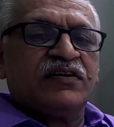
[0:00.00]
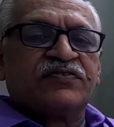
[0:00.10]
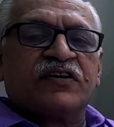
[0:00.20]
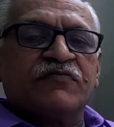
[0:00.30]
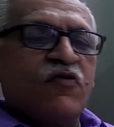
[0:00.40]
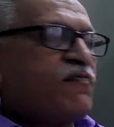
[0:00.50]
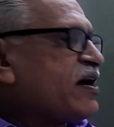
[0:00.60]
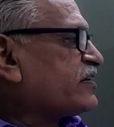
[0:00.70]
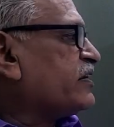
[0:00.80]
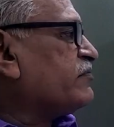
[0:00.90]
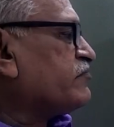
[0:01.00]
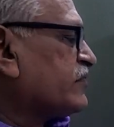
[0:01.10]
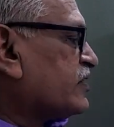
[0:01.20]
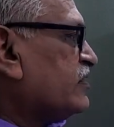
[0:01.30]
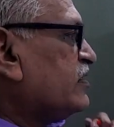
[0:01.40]
Scheme of marking.
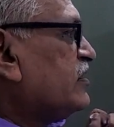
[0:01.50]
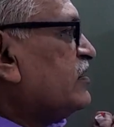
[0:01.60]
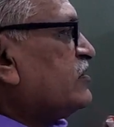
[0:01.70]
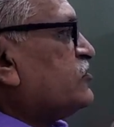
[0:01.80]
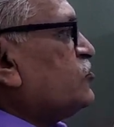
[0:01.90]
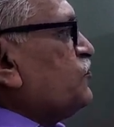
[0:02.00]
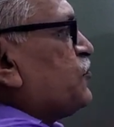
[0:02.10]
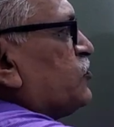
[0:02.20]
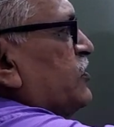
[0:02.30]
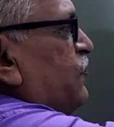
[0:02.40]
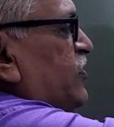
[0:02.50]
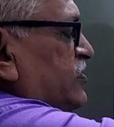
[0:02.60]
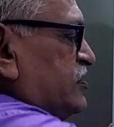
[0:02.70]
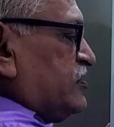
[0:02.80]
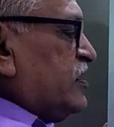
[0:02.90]
To prove the
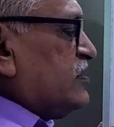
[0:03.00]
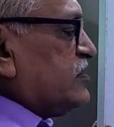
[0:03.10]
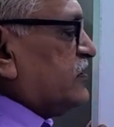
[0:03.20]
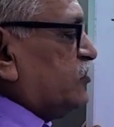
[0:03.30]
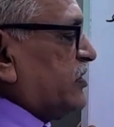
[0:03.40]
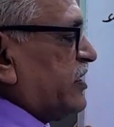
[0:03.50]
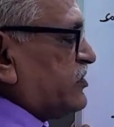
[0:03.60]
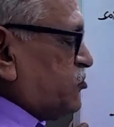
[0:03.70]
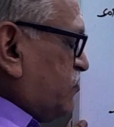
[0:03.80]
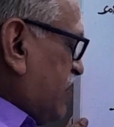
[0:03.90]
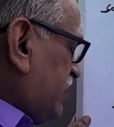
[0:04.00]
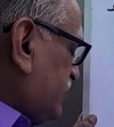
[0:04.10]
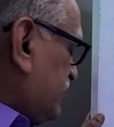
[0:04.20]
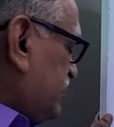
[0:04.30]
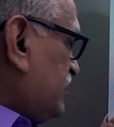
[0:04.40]
first result, you will get 2
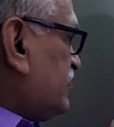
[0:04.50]
marks.